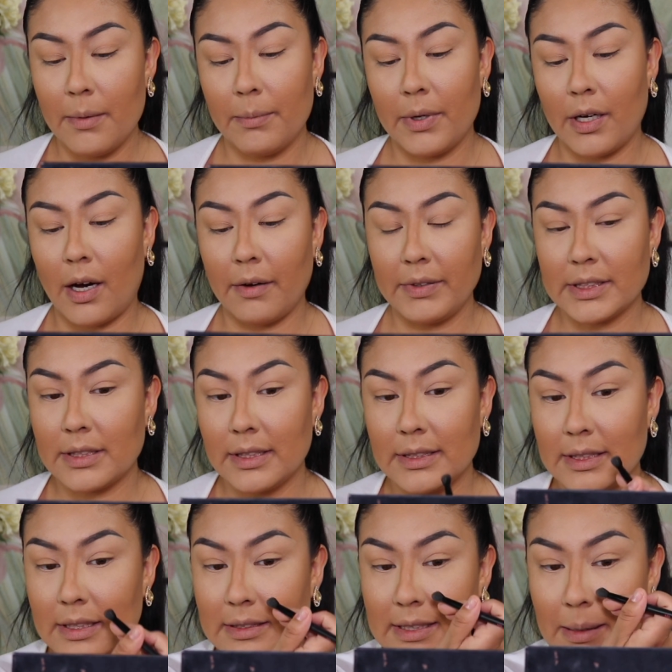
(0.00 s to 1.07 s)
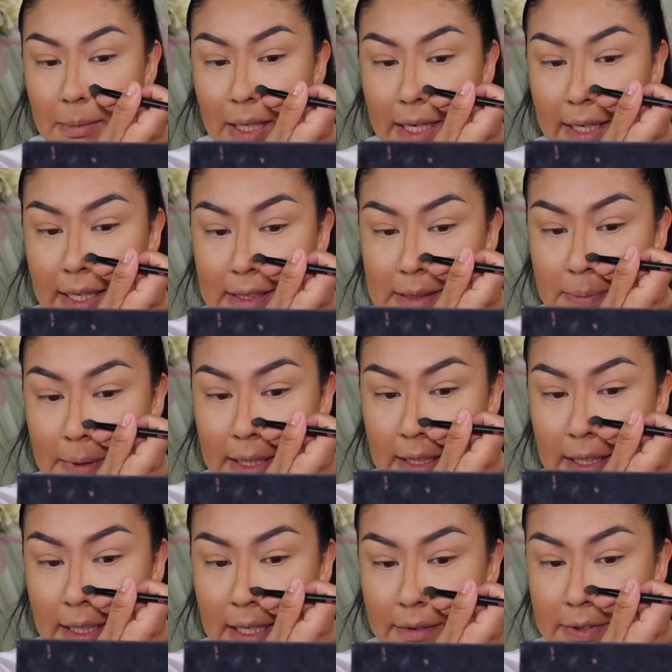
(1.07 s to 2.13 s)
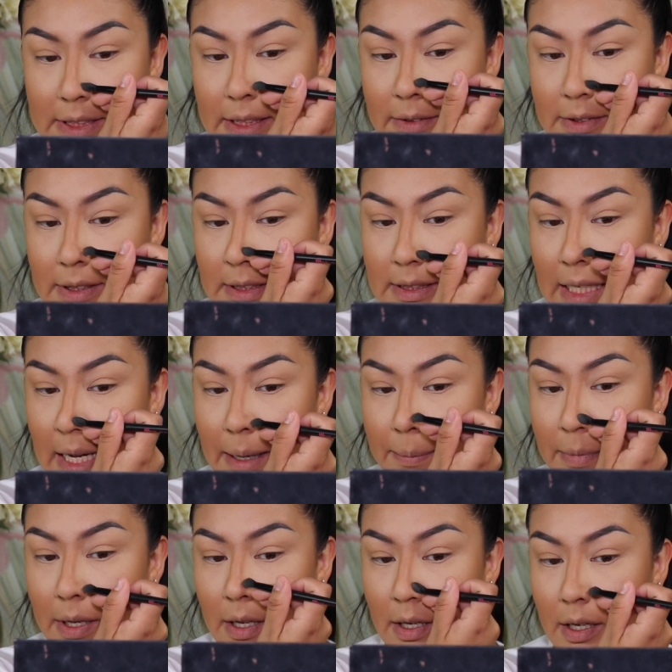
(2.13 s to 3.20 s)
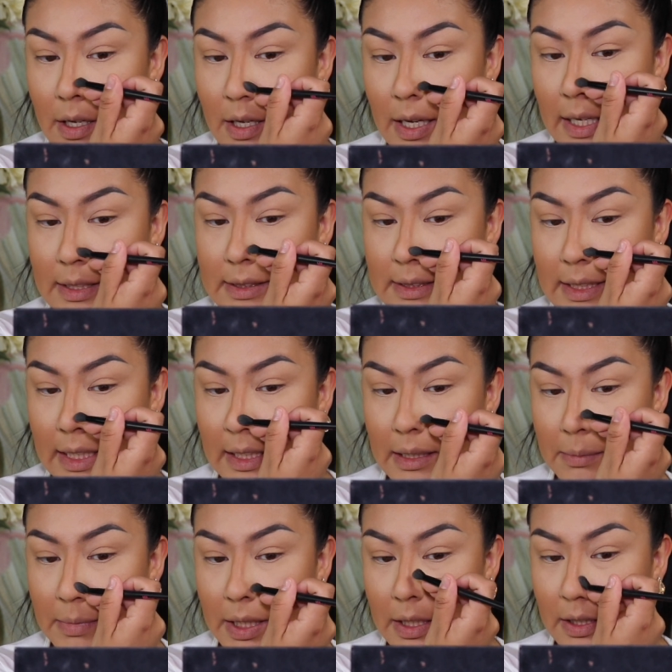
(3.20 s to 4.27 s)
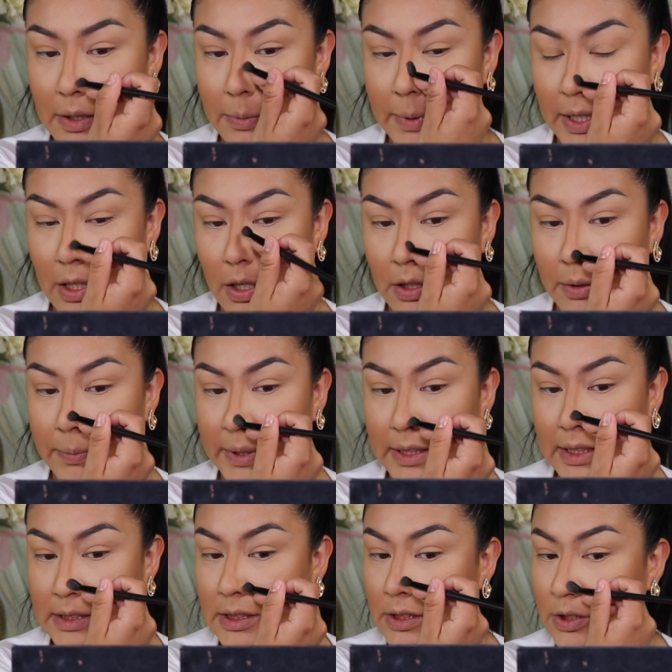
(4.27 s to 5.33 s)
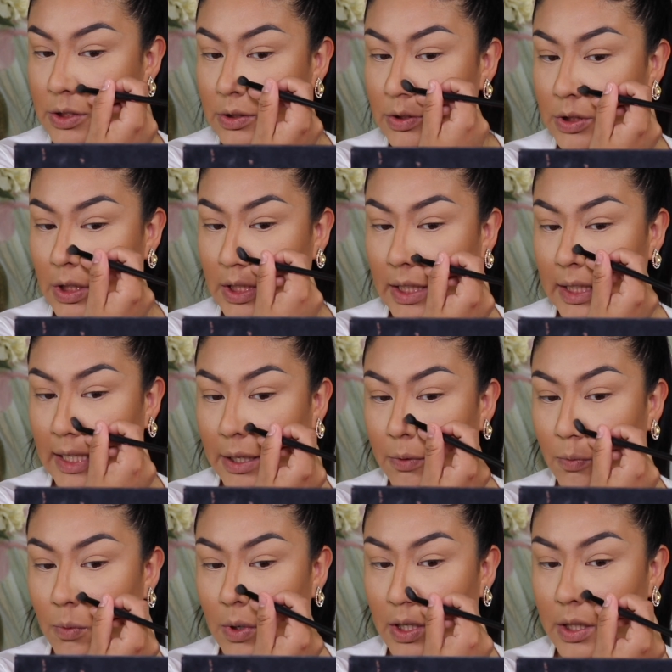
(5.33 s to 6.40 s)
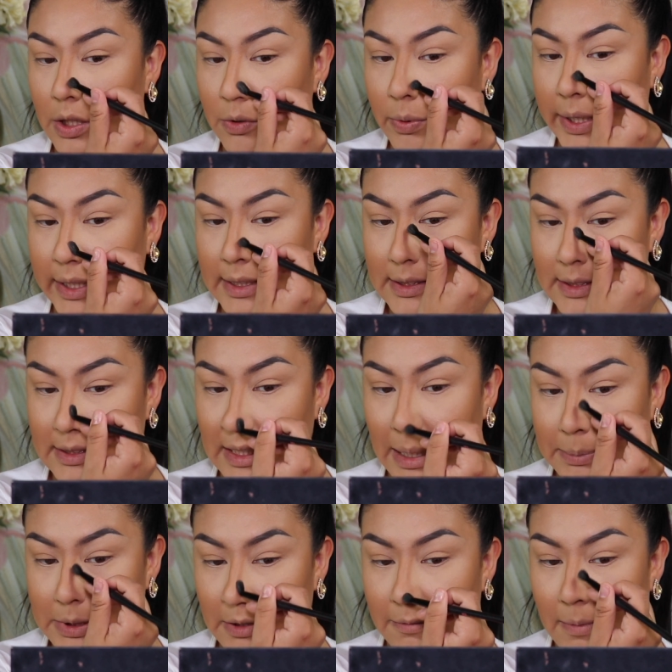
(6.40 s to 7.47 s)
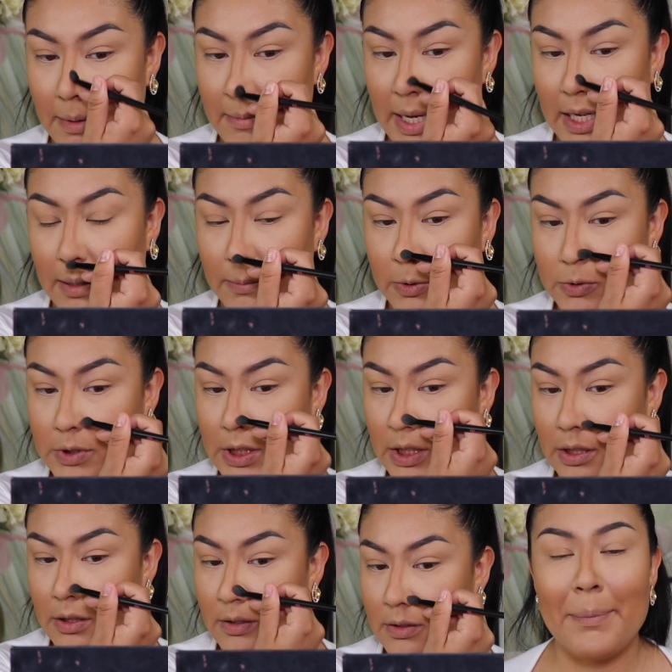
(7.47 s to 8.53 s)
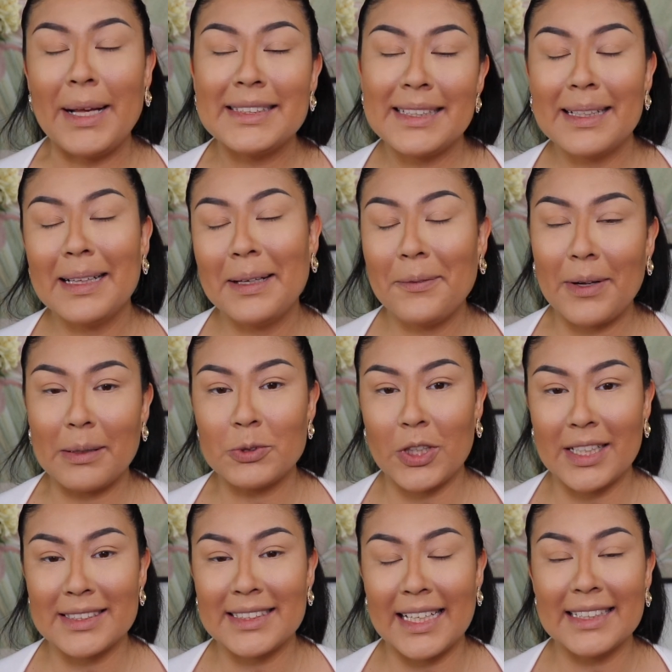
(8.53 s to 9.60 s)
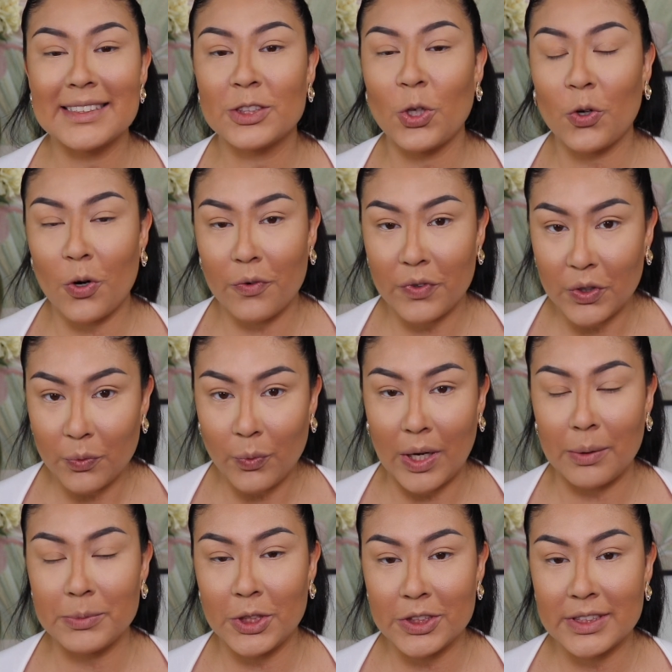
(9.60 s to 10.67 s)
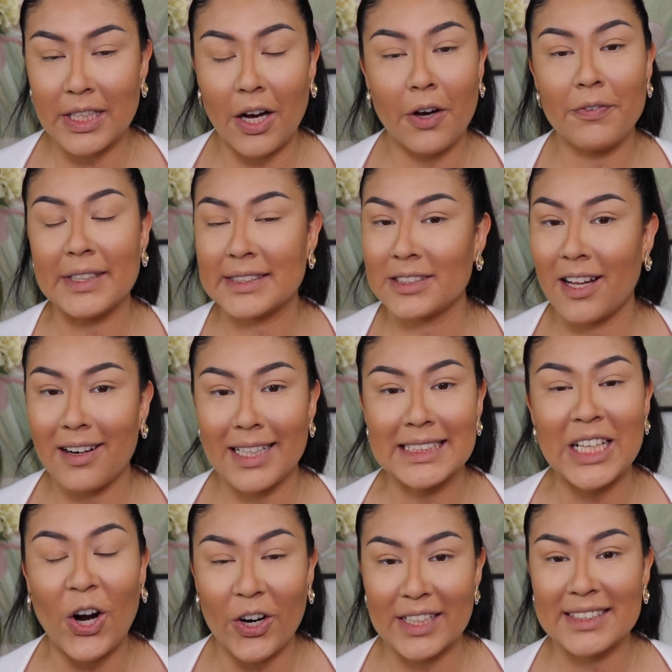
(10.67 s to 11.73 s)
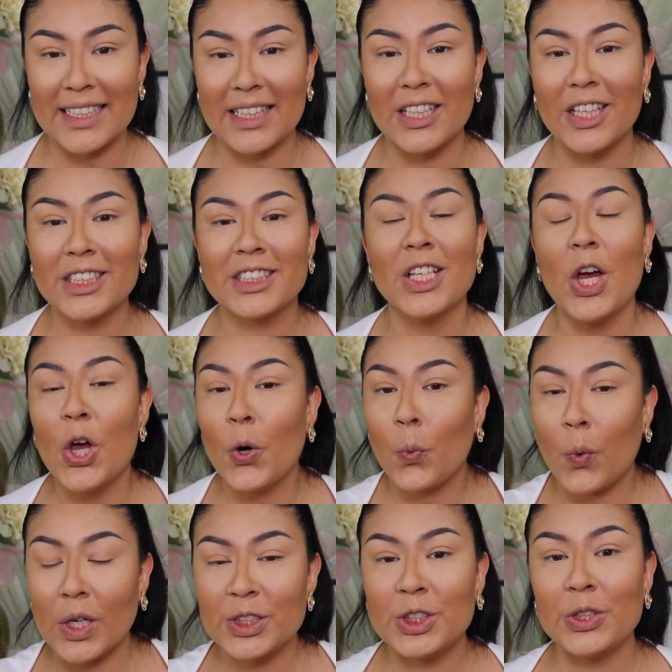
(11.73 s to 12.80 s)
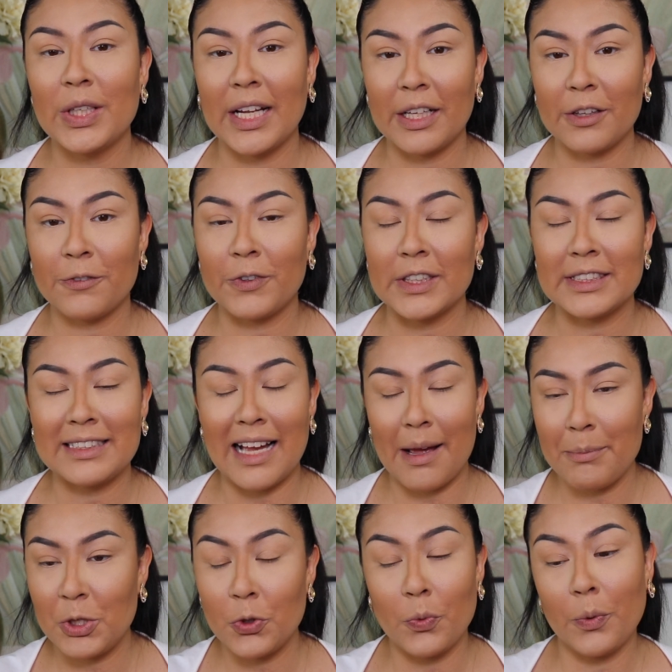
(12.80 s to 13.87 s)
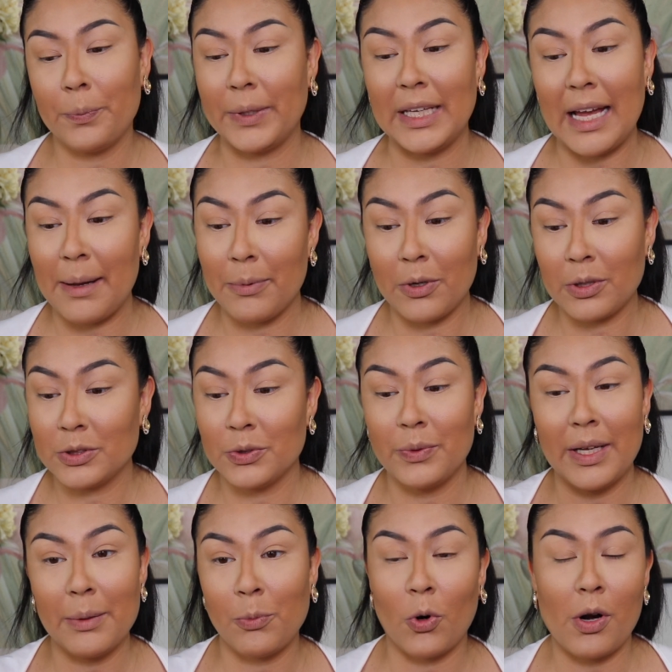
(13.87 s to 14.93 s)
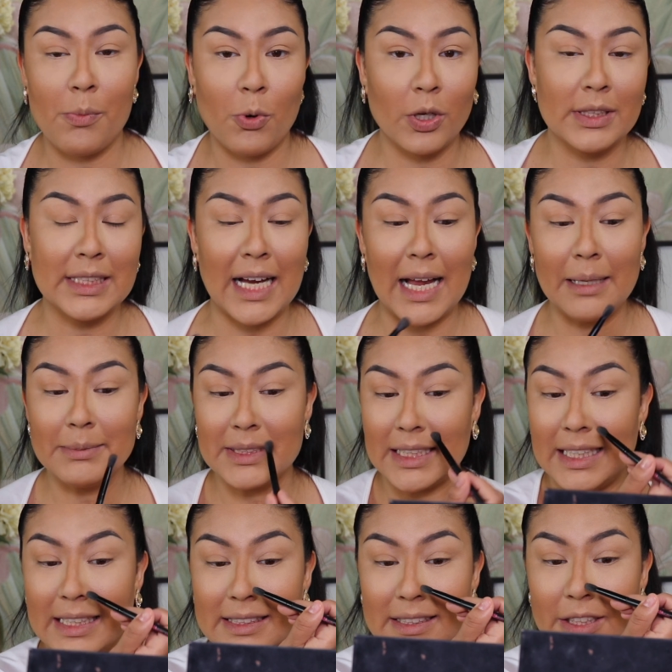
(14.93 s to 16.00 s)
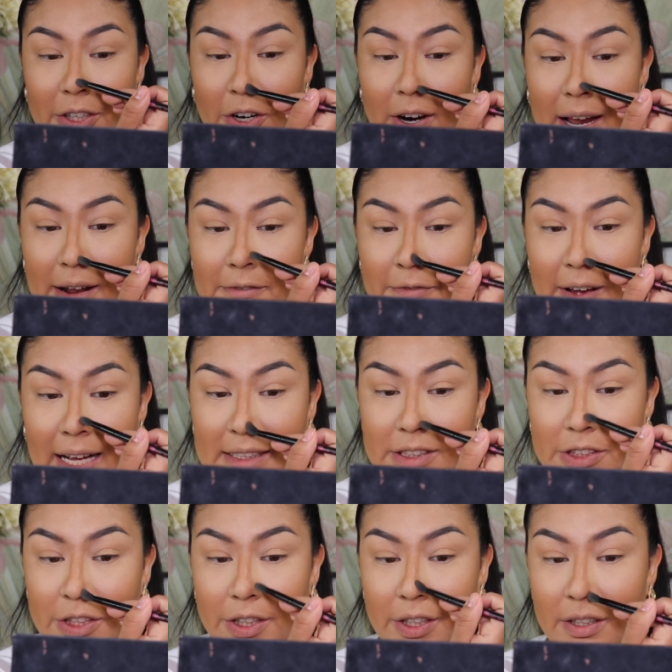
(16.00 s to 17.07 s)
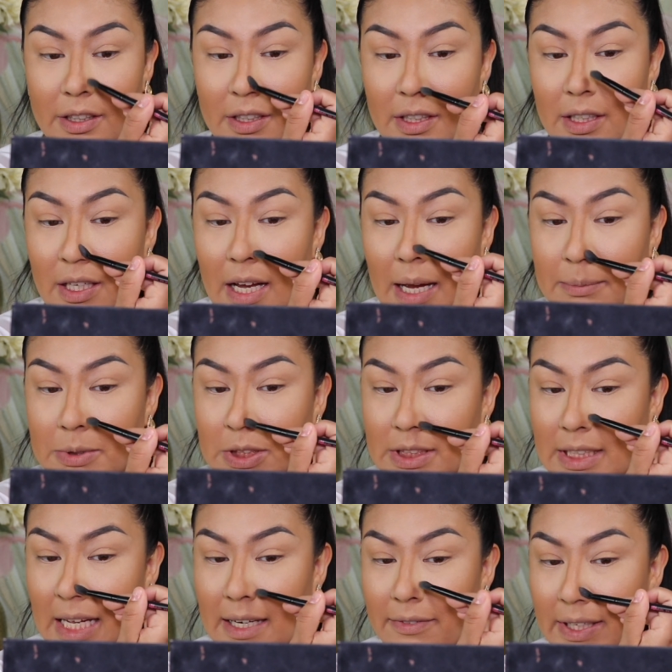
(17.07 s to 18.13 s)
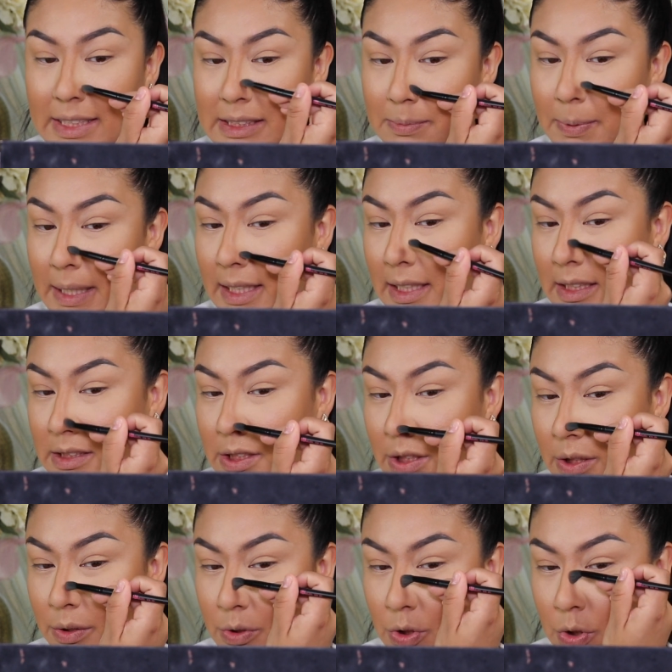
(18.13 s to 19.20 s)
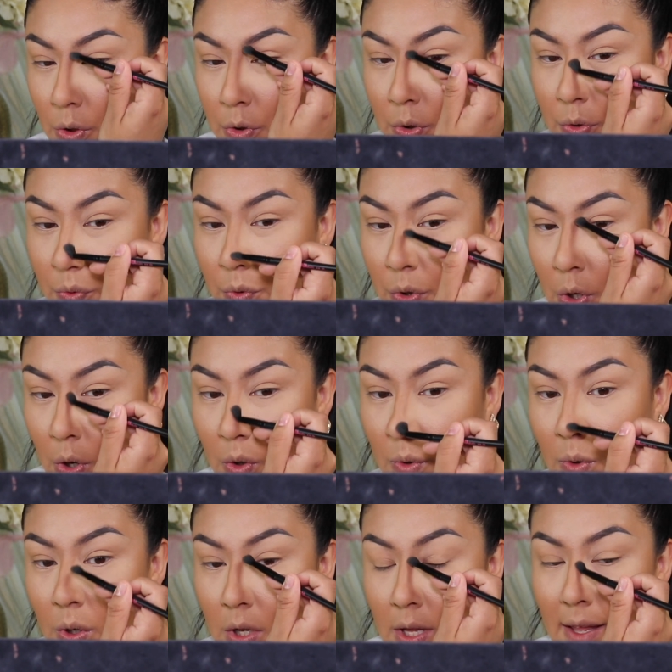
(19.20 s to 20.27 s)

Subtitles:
But obviously, since I'm like explaining every single step, it's taking me a little bit longer, but this is usually like one of the quickest steps of my makeup routine. Basically, what I'm trying to say is don't overwhelm yourself. It's not as hard as it looks. Once you get it the first time, you will be able to do it more and more times, easier and faster. I'm just kind of explaining to you so you know.